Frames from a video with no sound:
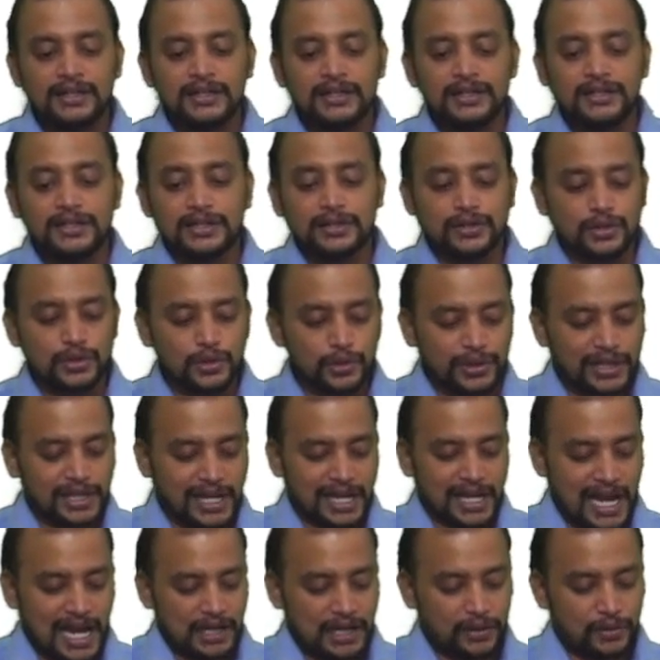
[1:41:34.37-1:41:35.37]
Just do the
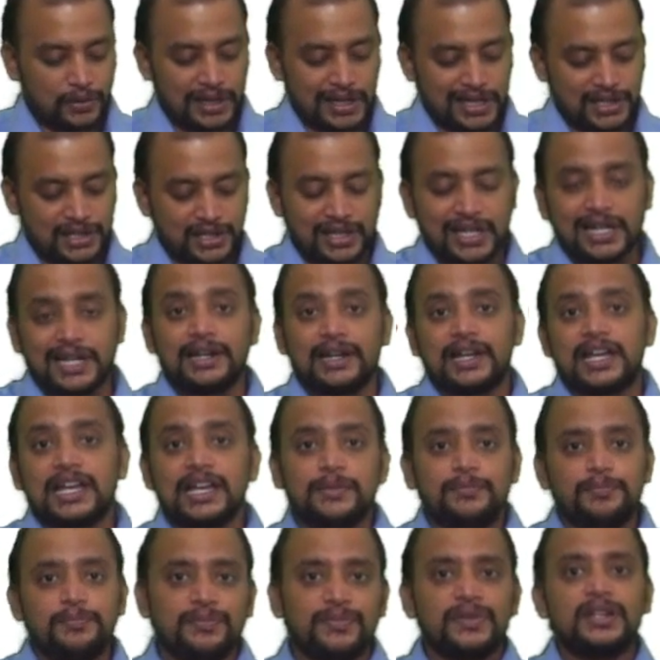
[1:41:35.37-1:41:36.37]
calculation and
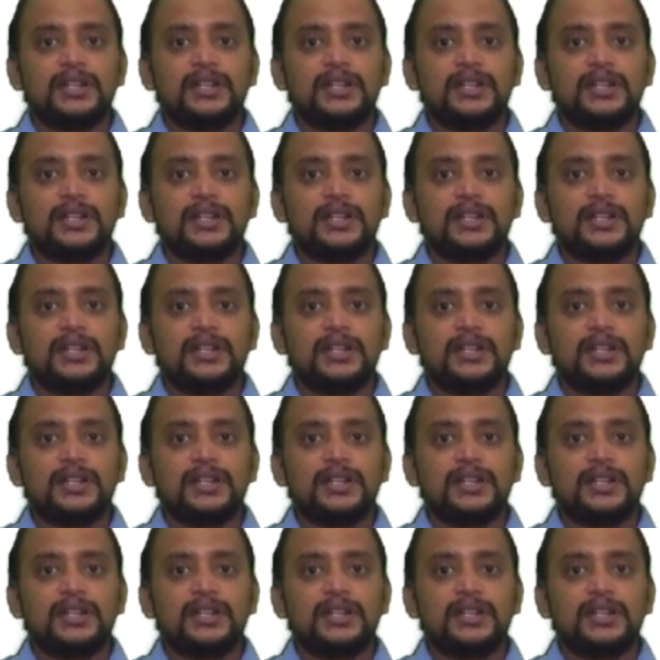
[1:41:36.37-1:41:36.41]
keep.